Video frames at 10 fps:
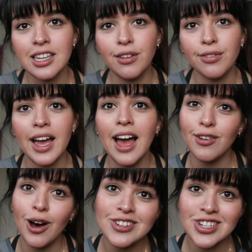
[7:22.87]
if I have
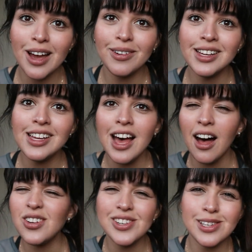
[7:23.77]
a hot shower,
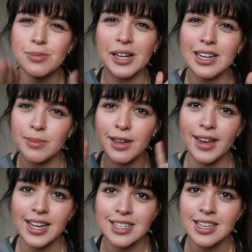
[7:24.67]
I'll just splash my
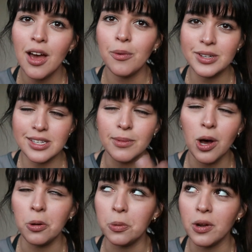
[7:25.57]
face with some
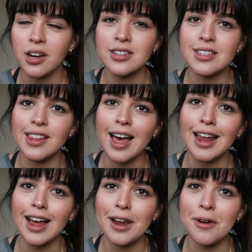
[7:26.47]
cold water so
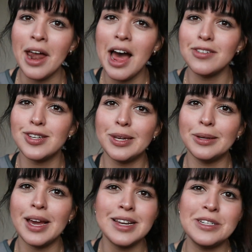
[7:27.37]
that I don't have
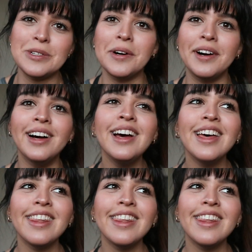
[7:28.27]
to endure